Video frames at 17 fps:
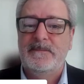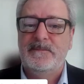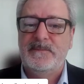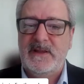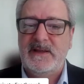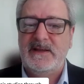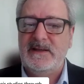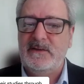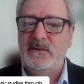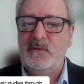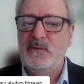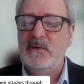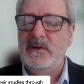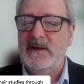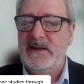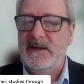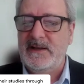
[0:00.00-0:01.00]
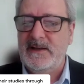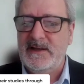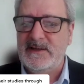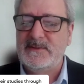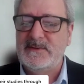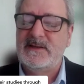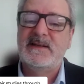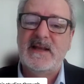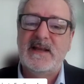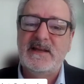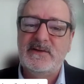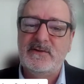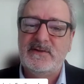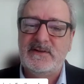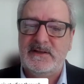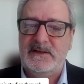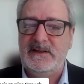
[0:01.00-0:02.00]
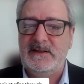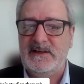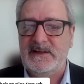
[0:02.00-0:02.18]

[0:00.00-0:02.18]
they can do specializations in